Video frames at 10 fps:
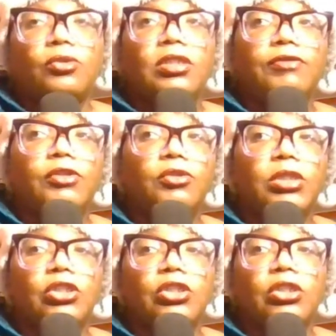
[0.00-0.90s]
Stephen
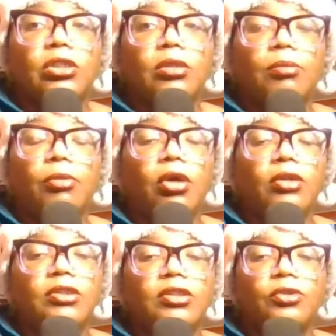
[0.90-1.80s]
Twitch,
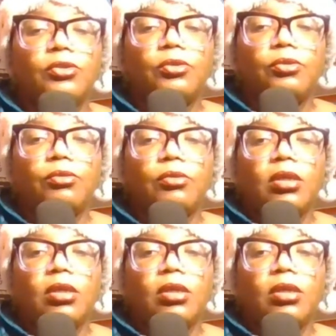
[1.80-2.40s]
boss, who